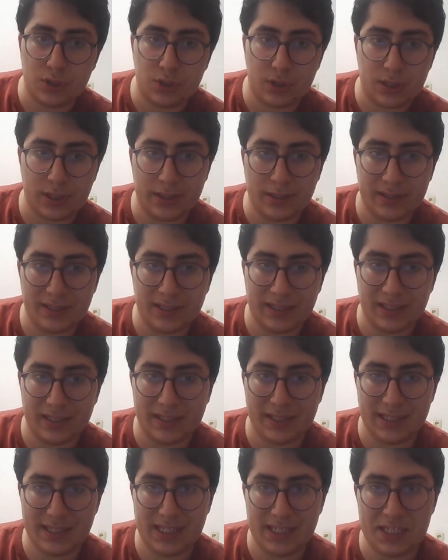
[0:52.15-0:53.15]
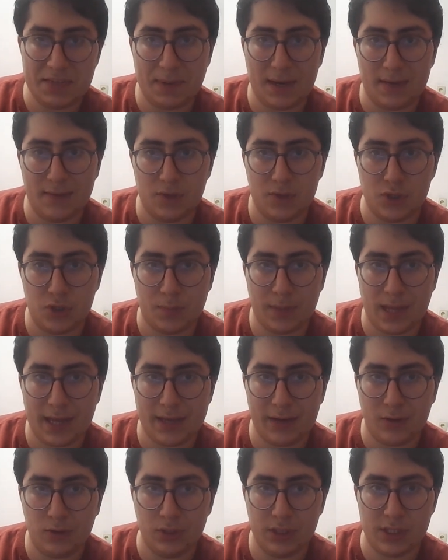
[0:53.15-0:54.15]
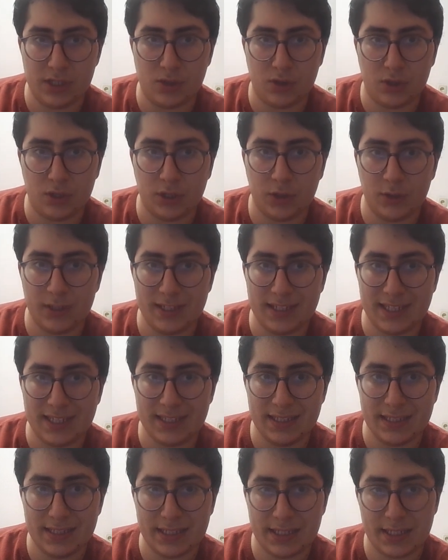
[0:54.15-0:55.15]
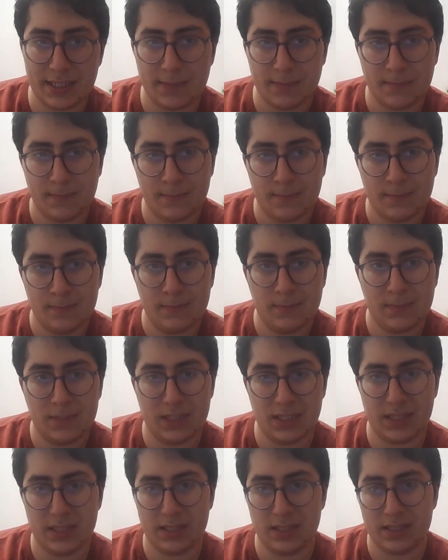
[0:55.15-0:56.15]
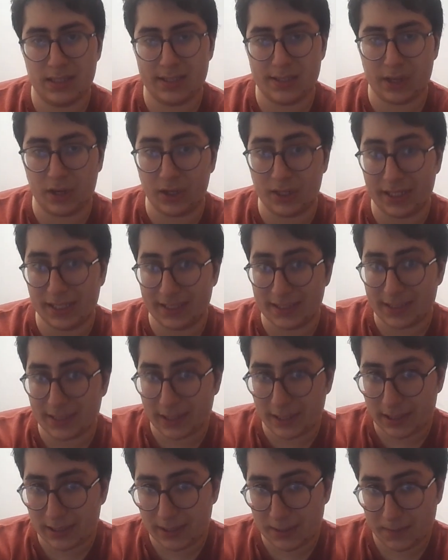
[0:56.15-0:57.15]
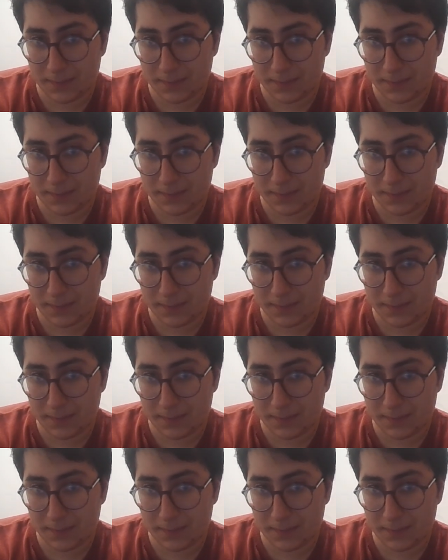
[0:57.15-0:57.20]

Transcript: the DC power supply on the solenoid and start it.